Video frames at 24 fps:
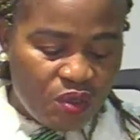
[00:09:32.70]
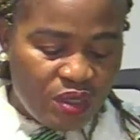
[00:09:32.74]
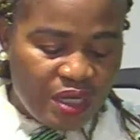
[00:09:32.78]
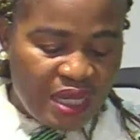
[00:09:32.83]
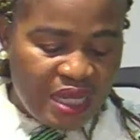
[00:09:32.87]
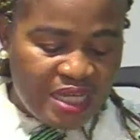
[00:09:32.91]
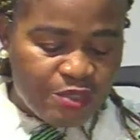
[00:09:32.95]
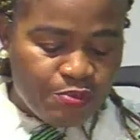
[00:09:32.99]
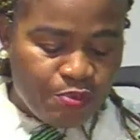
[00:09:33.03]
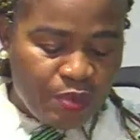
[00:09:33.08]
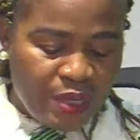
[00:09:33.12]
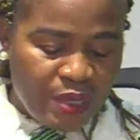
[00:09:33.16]

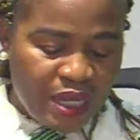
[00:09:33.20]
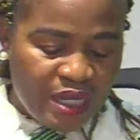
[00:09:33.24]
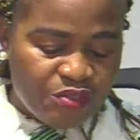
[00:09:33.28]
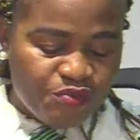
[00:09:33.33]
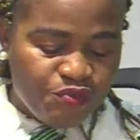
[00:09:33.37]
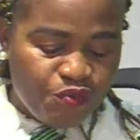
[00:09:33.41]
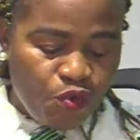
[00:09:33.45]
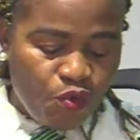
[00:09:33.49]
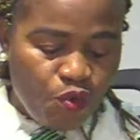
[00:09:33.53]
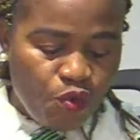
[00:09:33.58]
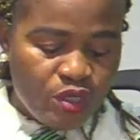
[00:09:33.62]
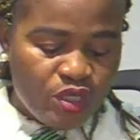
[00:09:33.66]
pact
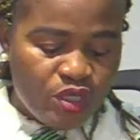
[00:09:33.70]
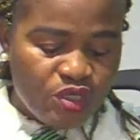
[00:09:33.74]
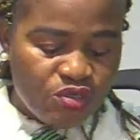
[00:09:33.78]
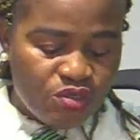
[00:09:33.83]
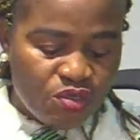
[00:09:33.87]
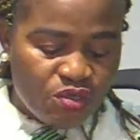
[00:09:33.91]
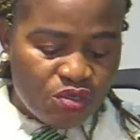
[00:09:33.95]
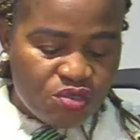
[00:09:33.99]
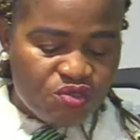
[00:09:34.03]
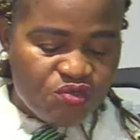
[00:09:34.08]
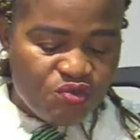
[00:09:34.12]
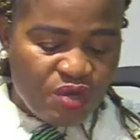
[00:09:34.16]
for
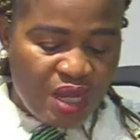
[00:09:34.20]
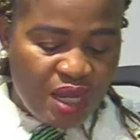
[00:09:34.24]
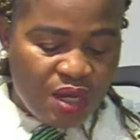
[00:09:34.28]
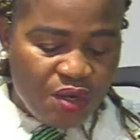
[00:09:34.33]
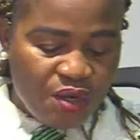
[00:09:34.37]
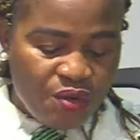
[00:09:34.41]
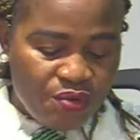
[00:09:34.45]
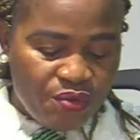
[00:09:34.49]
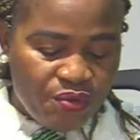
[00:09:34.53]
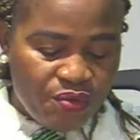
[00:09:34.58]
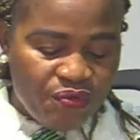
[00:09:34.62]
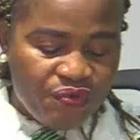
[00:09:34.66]
industrial
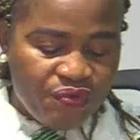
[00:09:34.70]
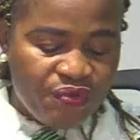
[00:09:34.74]
growth,